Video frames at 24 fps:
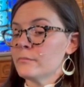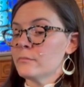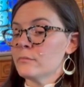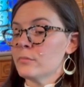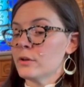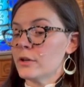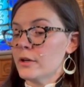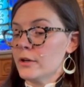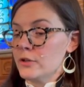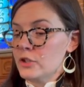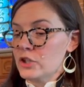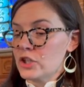
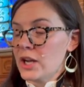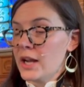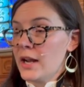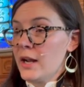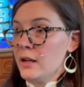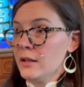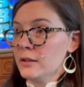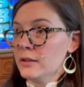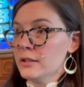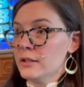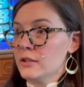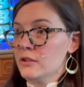But our
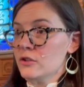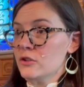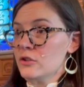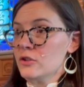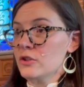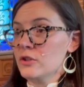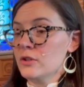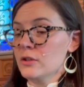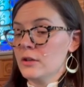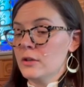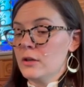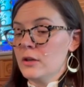
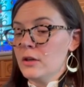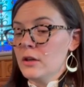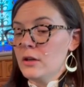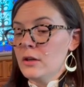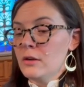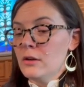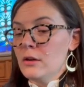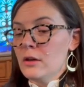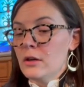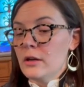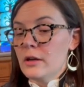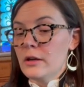challenge
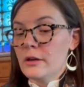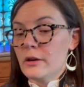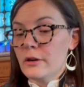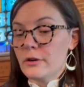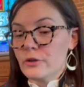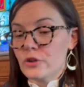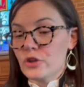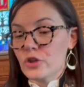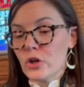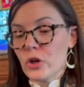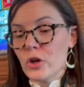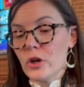and our
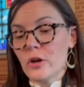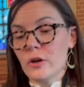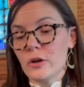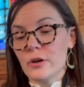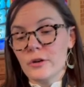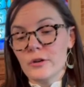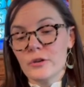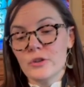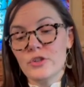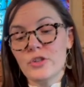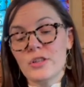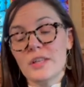
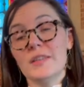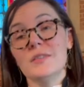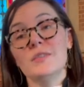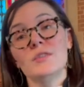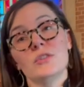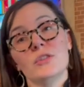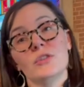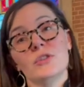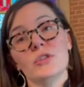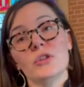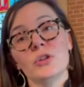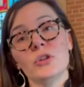charge is
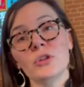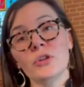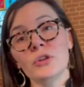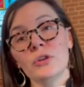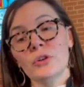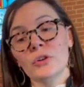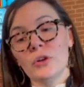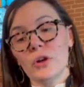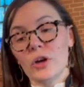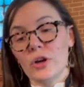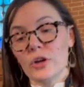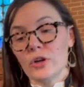to
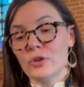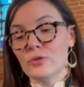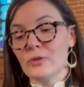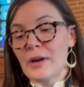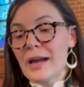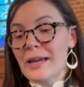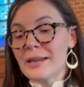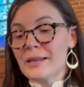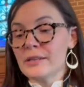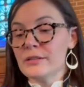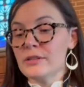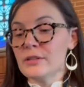turn our
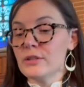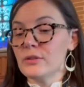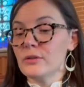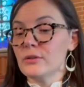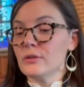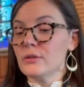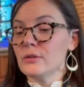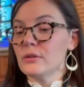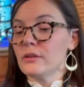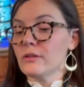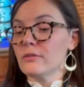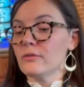
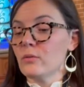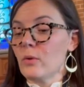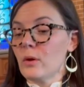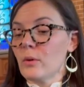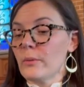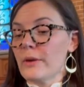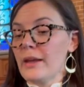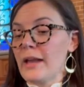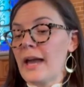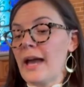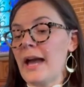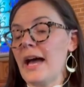gratitude of what
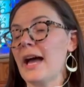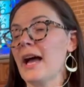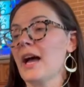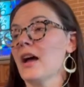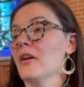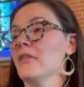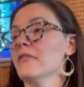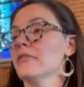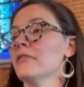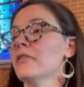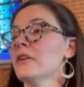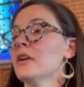we
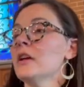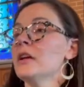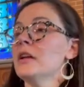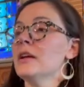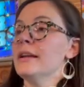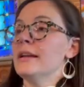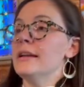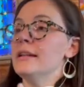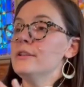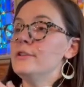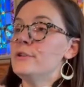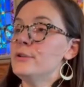have
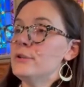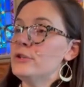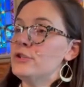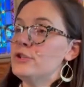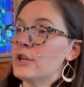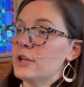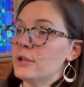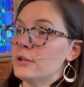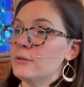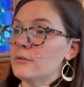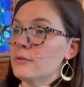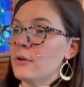into
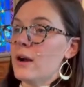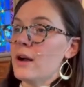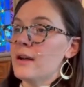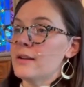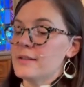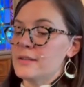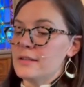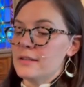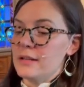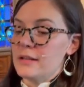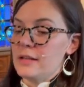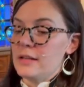
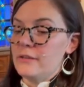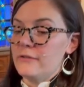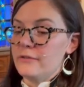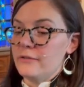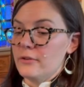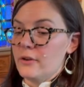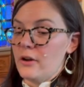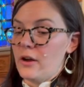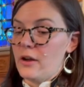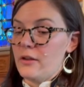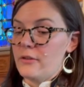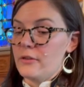generosity
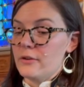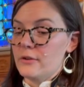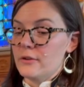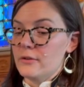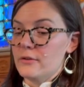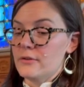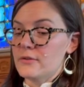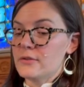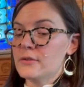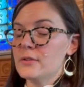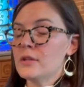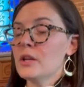for
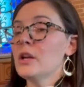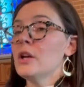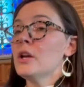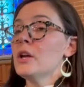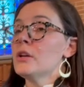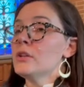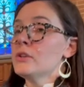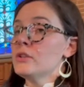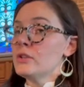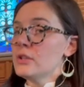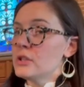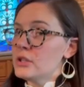others,
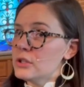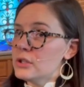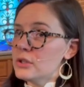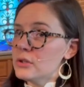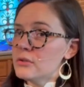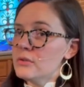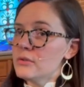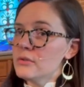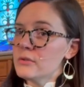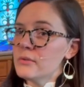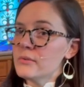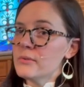to
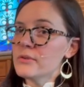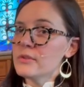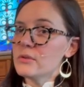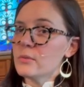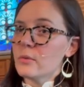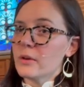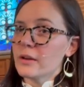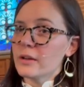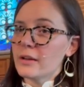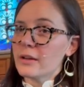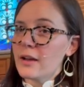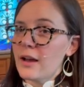use
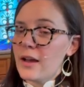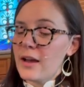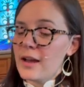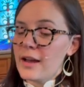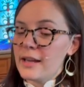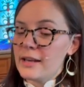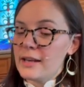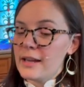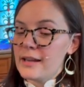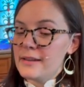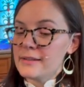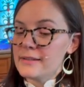what
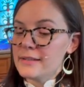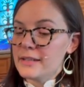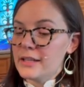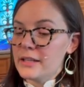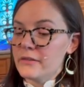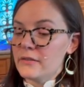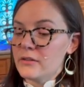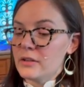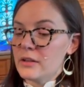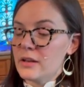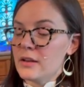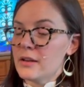God has
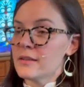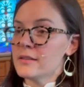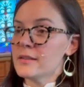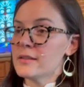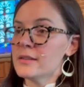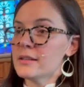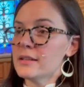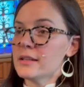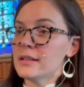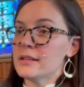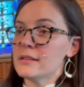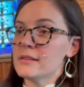given
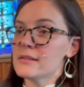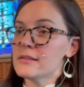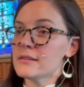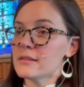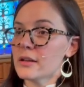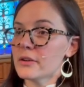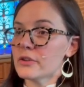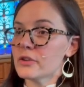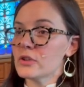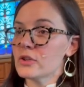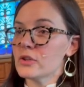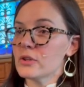us in
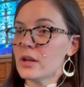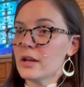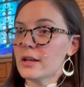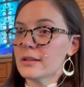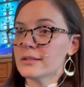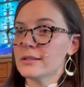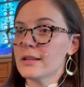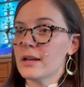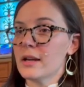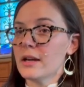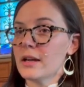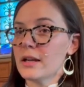such a
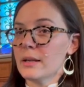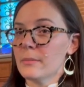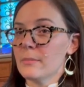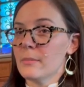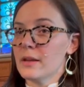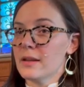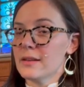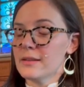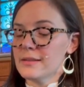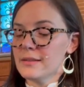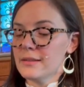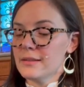time
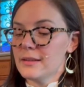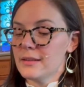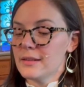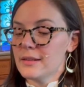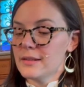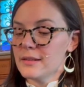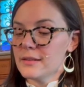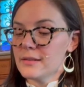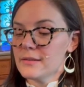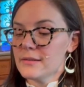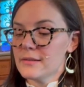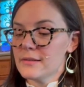as
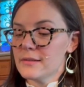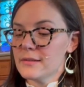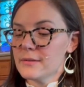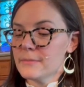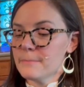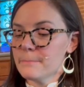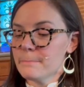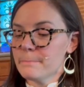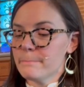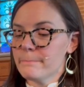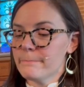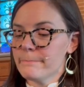
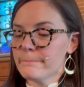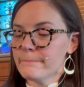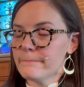this.